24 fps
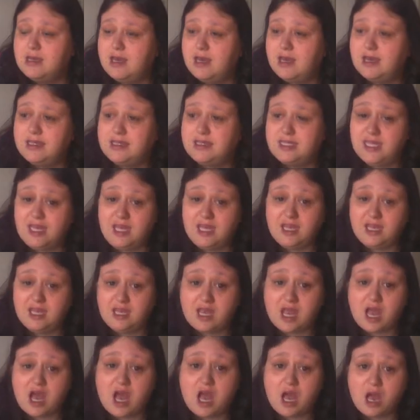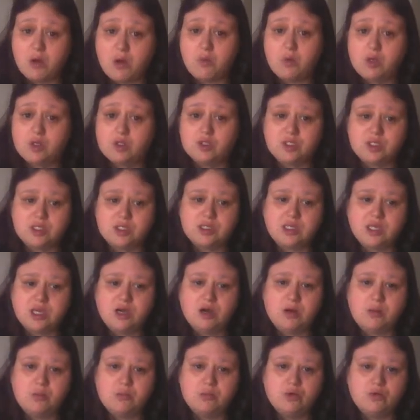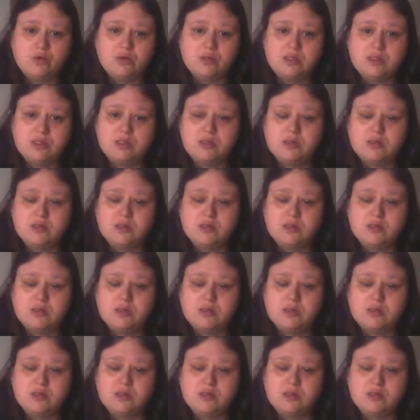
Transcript: it's taking hours to upload.